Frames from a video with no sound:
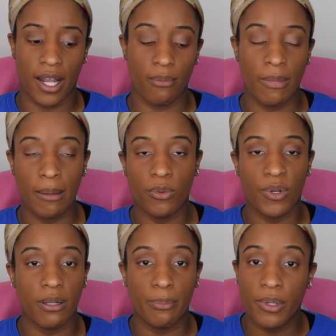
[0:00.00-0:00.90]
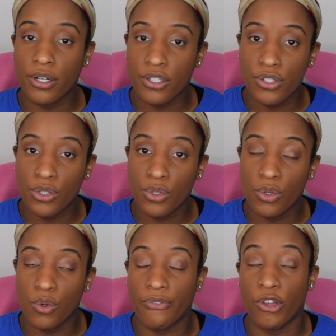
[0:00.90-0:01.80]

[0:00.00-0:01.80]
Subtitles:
Like maybe read a book or two if